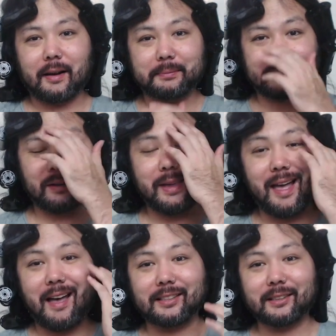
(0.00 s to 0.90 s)
So
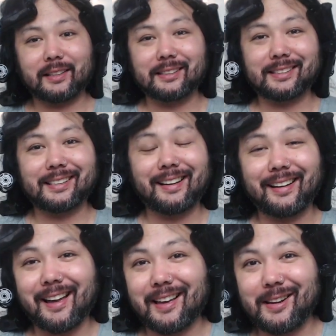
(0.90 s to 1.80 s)
yeah, as you can
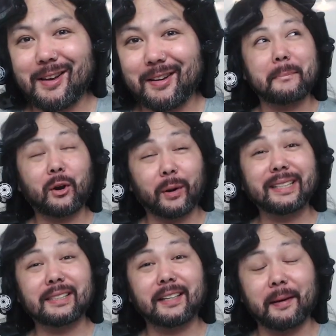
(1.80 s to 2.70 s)
see, I look
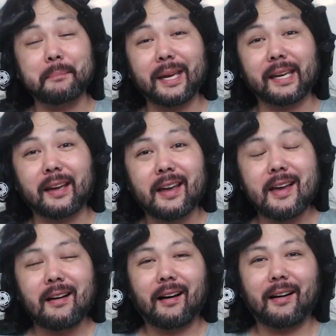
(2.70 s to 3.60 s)
crazy can be.
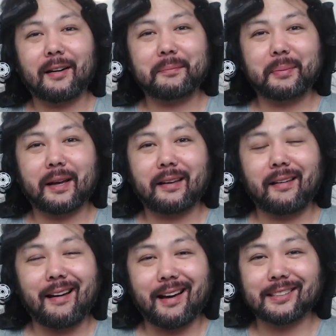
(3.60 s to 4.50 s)
But
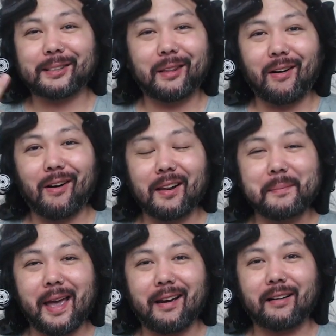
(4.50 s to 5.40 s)
yeah, so they're all in
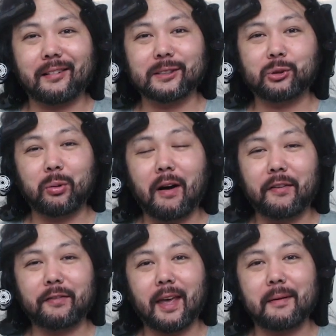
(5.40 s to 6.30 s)
my hair. There's 12
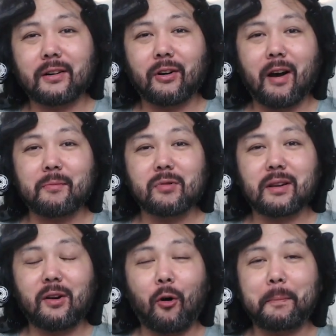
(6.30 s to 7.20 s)
of them. No, I'm
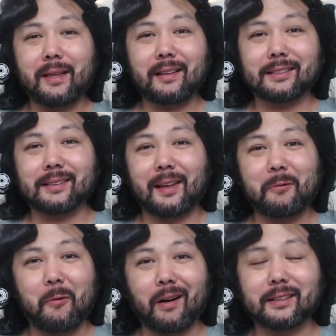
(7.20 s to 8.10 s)
really hoping this
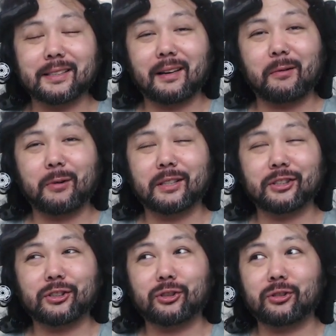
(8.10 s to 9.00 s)
thing works. It was
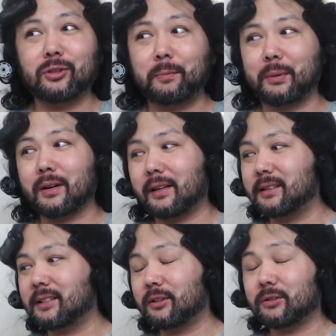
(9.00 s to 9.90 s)
super
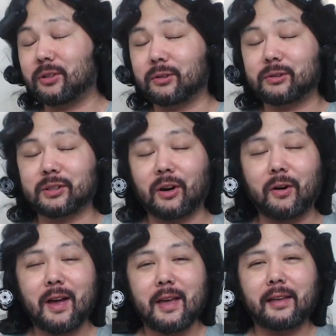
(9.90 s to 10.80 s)
easy to do.
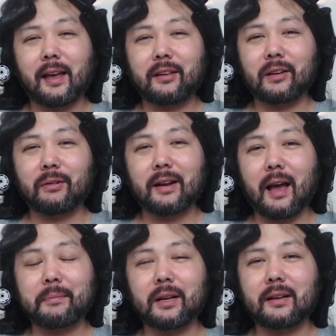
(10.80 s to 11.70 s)
So yeah, you know what?
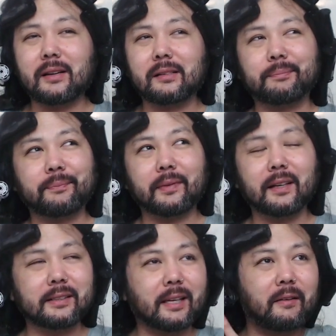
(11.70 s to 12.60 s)
I'm gonna,
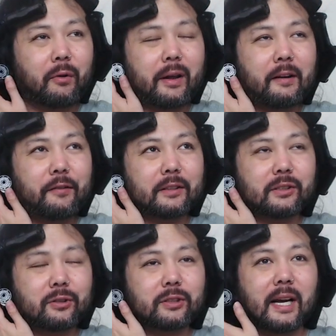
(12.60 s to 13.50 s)
instead of waiting for it
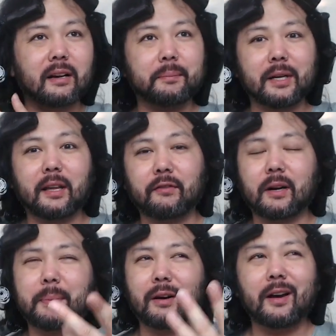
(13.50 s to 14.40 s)
to cool down, I'm gonna give it
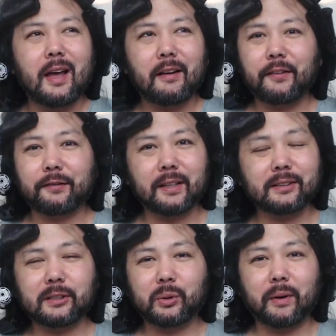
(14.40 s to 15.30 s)
about 15
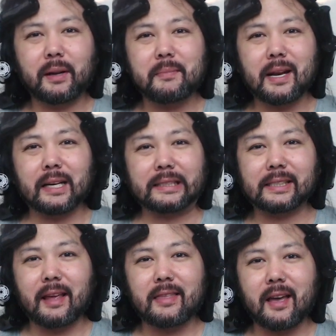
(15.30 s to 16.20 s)
to 20
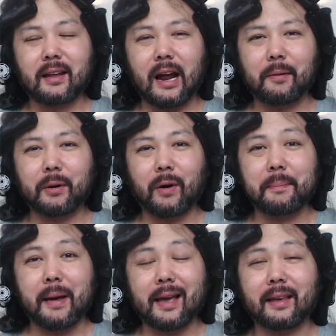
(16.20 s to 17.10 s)
minutes, and then I'll be
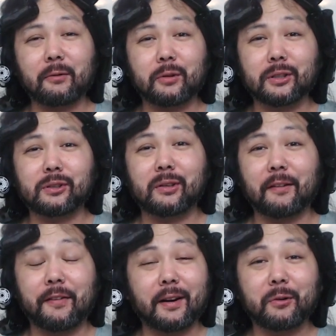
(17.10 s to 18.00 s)
right back and we'll do
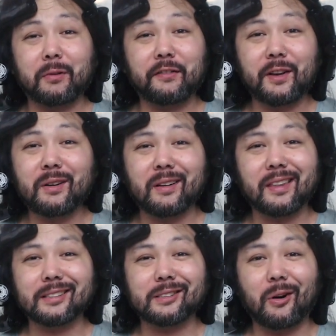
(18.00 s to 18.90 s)
the final review on
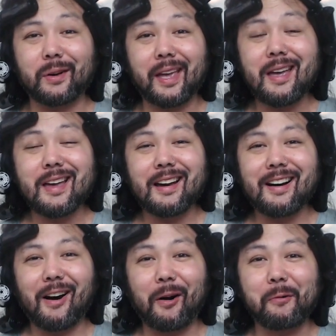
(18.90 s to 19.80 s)
this, okay?
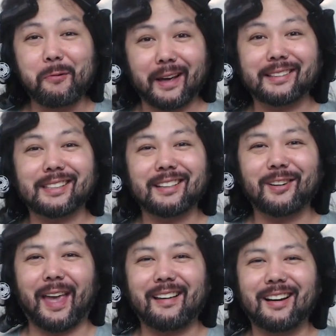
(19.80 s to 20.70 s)
Alright.
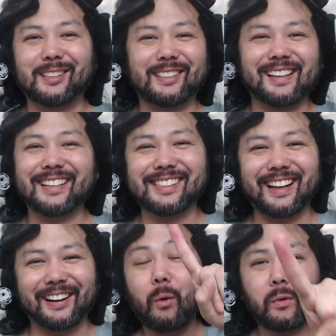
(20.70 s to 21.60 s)
Okay, I'll see you guys
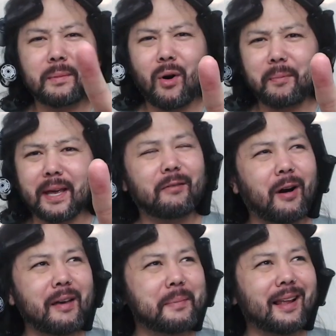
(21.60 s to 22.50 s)
later. One moment.
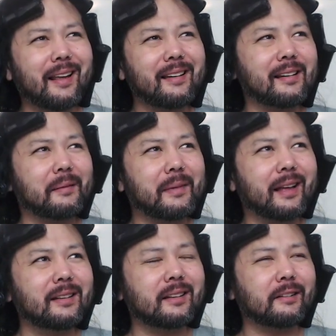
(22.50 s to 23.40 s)
Why am I like, I'm
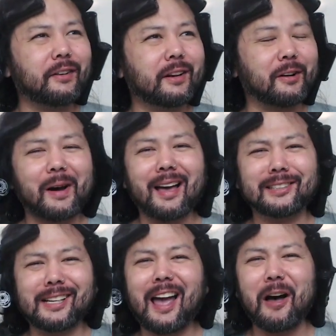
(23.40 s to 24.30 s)
ending the video?
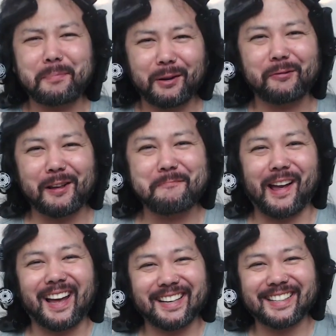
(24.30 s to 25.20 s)
Actually, I'll be right
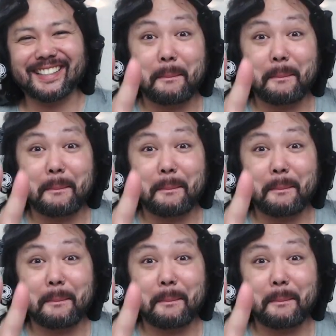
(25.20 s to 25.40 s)
back.